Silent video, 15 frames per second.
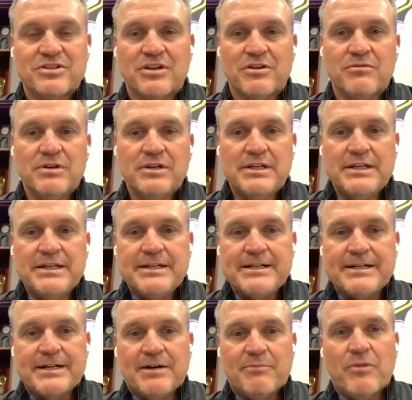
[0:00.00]
So
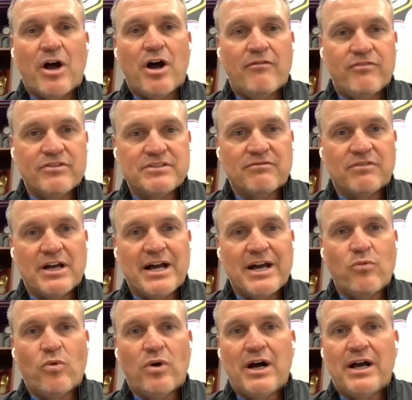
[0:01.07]
offensive
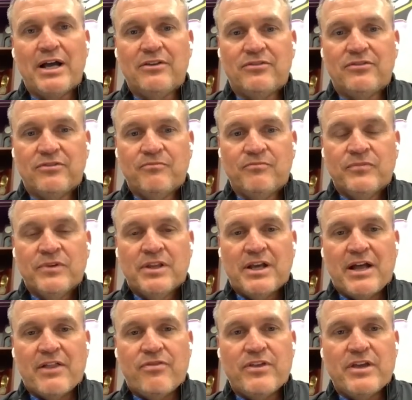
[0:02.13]
line wise,
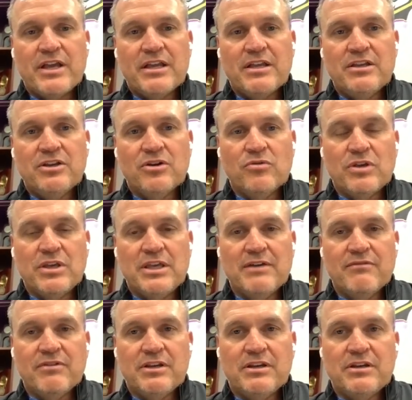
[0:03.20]
I think, you know,
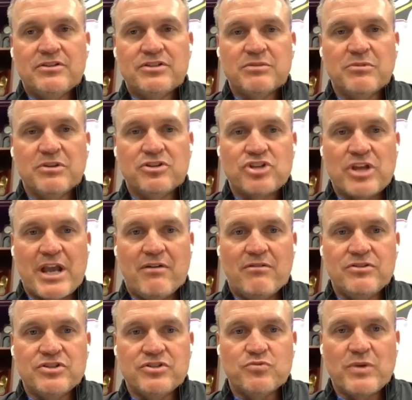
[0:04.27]
given some of the
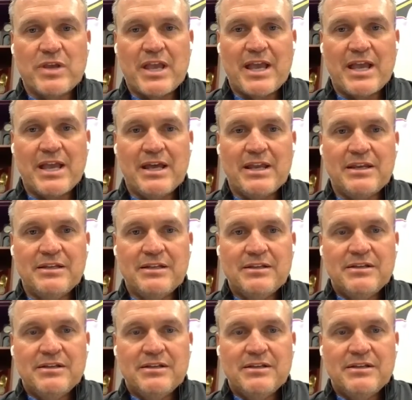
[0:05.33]
challenges we had